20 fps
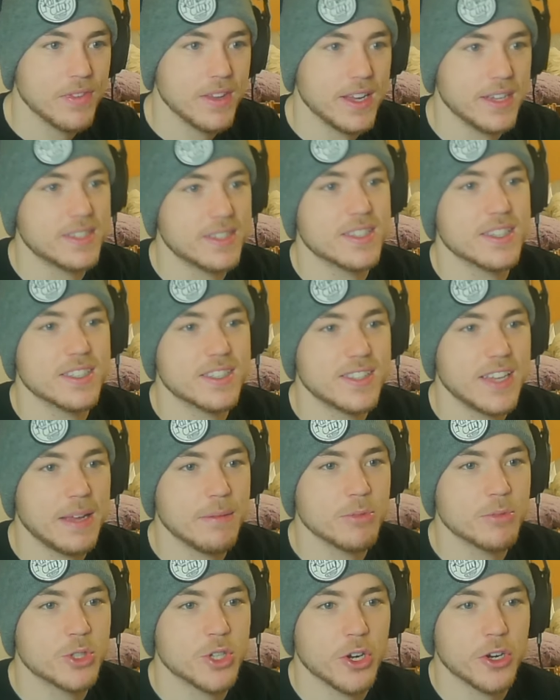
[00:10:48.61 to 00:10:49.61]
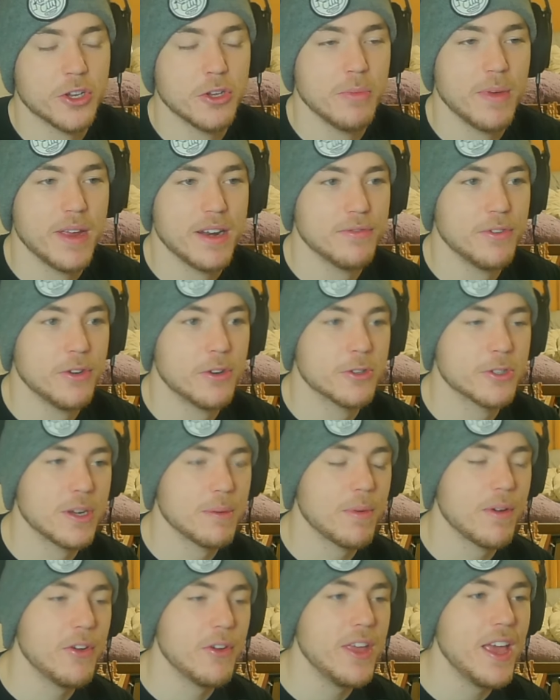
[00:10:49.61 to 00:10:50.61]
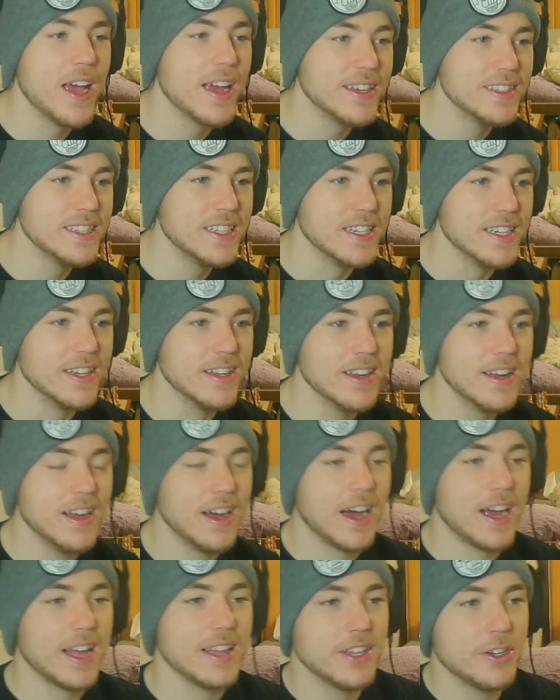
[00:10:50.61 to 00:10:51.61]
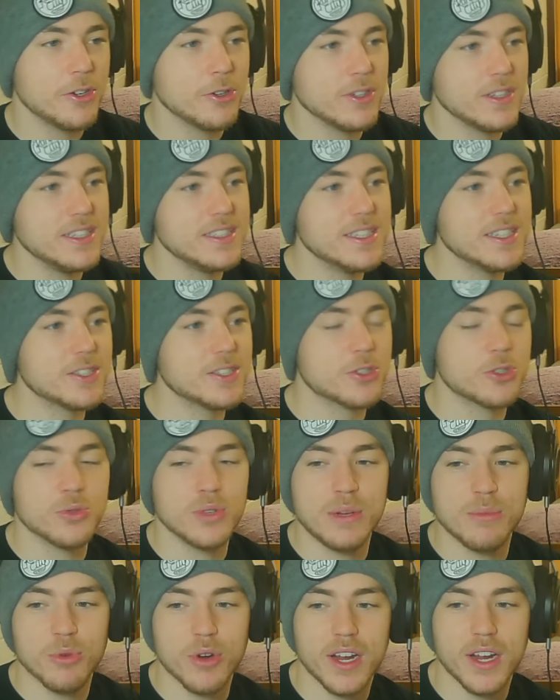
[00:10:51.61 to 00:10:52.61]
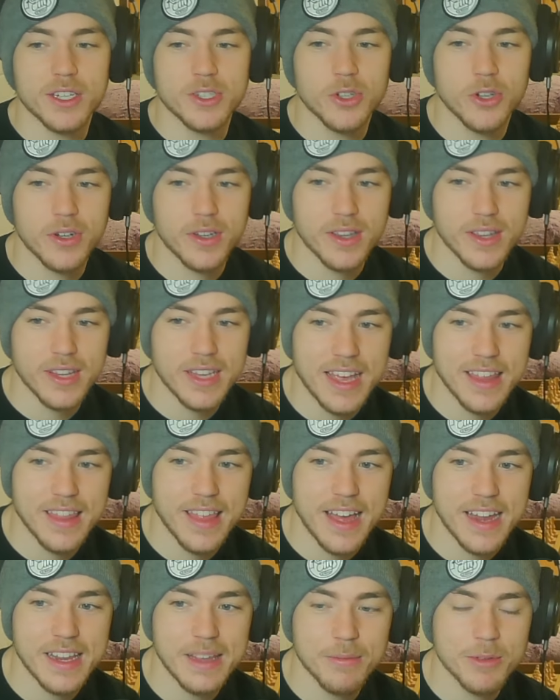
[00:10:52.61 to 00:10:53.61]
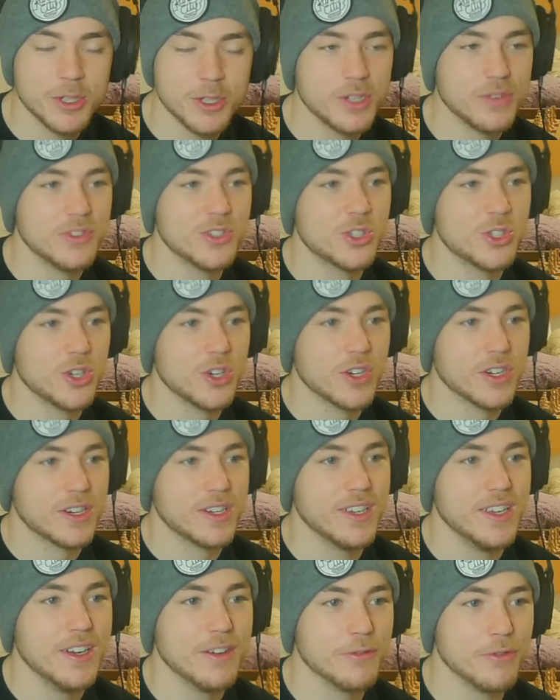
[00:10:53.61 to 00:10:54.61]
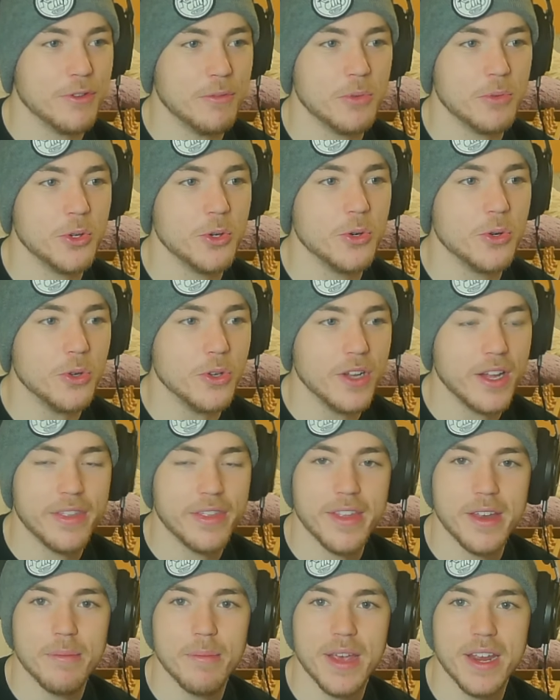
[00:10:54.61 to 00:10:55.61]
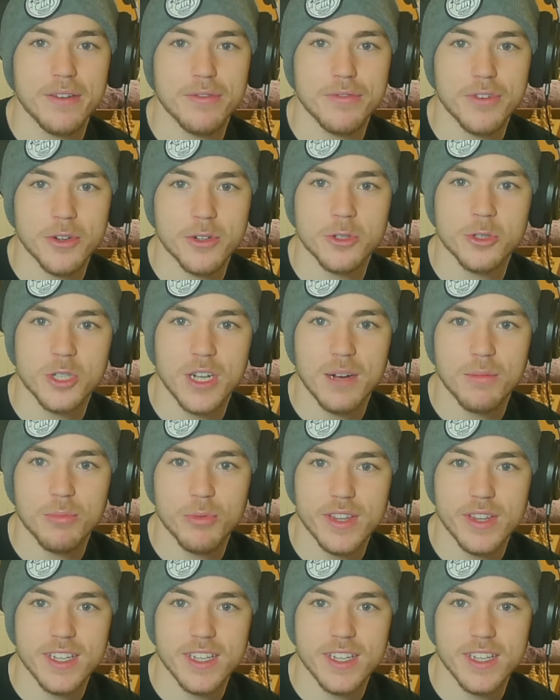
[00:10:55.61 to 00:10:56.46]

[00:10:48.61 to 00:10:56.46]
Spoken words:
It's the same shark you made a photoshop. Oh yeah, I did. I literally did a stream where I took that image of a shark from Google and then made a photoshop with